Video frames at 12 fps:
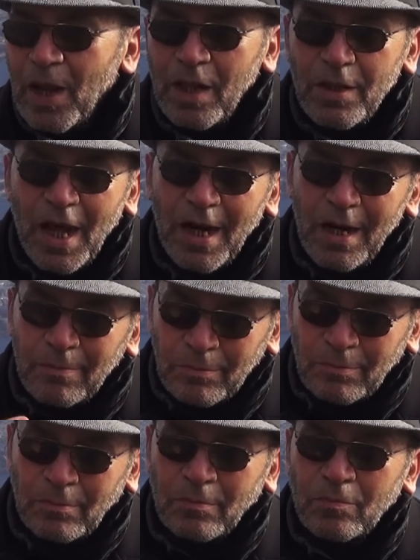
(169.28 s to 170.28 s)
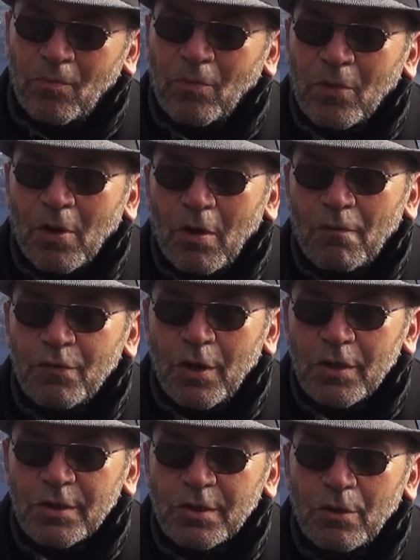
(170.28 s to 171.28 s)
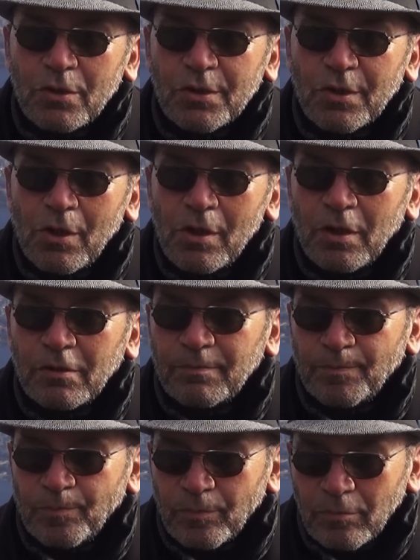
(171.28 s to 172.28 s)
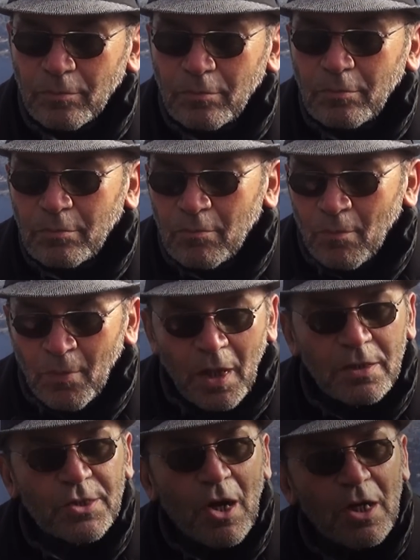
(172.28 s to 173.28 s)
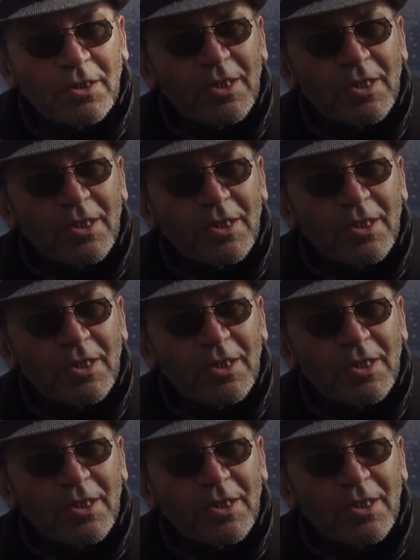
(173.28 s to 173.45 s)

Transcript: And then, of course, also, His Holiness